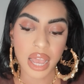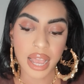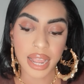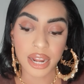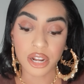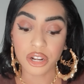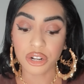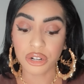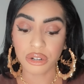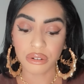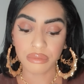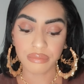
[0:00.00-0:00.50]
I
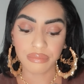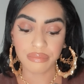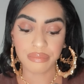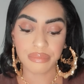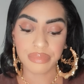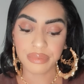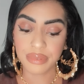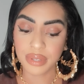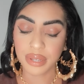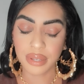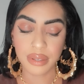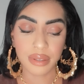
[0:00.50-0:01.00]
heard
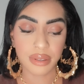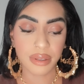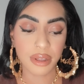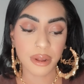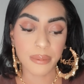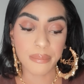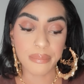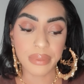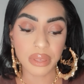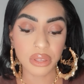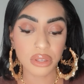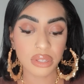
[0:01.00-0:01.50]
a
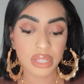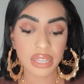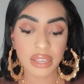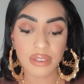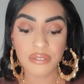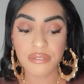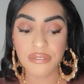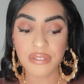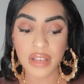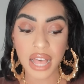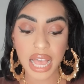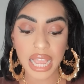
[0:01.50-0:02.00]
building
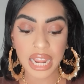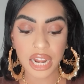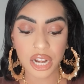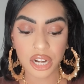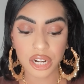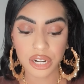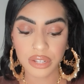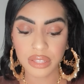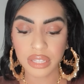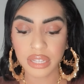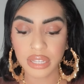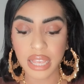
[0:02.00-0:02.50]

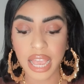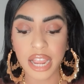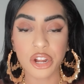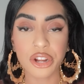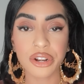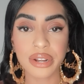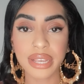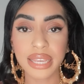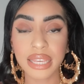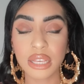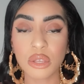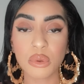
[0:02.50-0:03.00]
fire. I
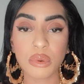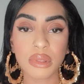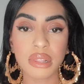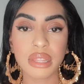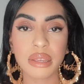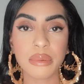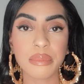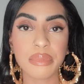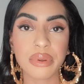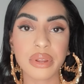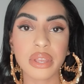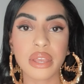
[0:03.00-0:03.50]
heard
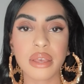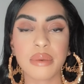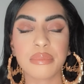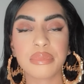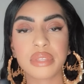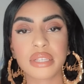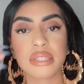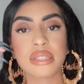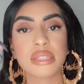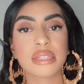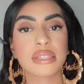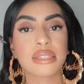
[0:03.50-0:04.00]
equilibrium.
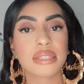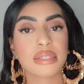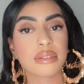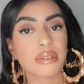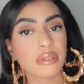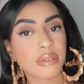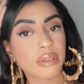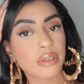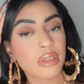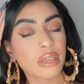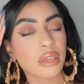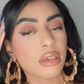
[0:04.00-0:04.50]
This is
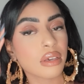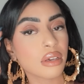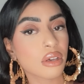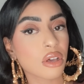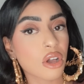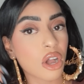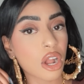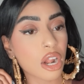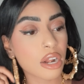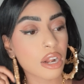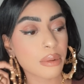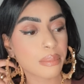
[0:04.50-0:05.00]

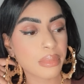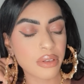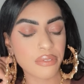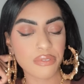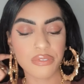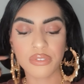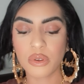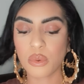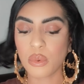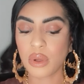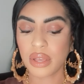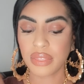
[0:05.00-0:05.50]
karma
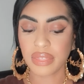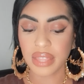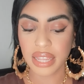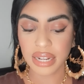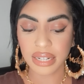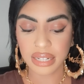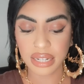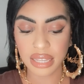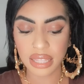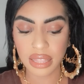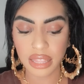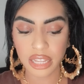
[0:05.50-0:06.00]
for what they
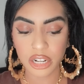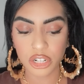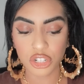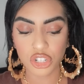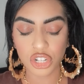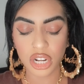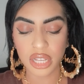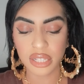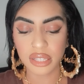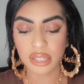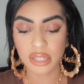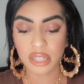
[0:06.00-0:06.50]
did. They're
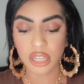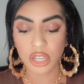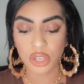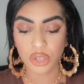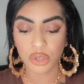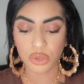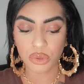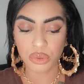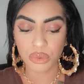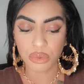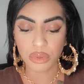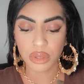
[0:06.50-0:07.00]
just
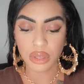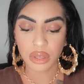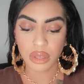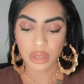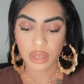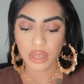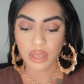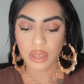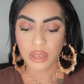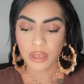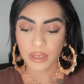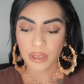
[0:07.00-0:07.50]
due.
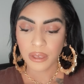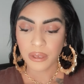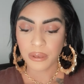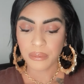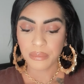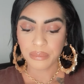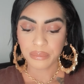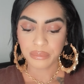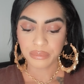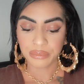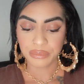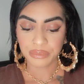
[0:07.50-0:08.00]

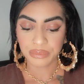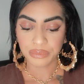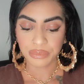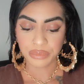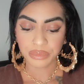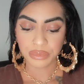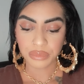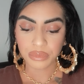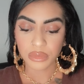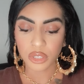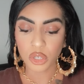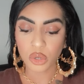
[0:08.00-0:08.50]

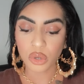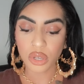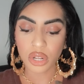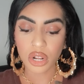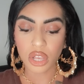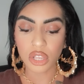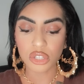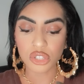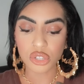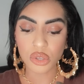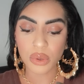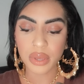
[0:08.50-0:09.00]
You could
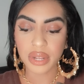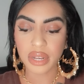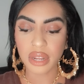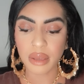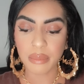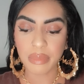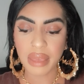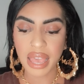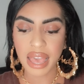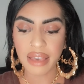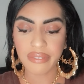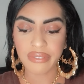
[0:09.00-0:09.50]
also end
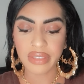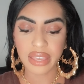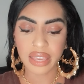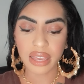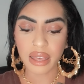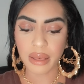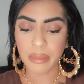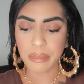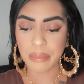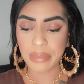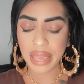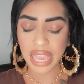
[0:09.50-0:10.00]
up having
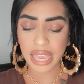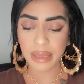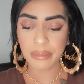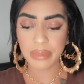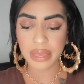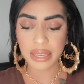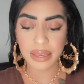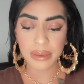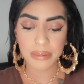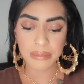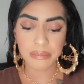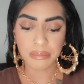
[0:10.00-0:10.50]
a
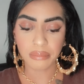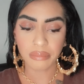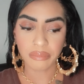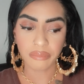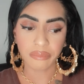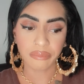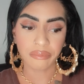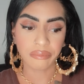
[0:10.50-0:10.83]
baby.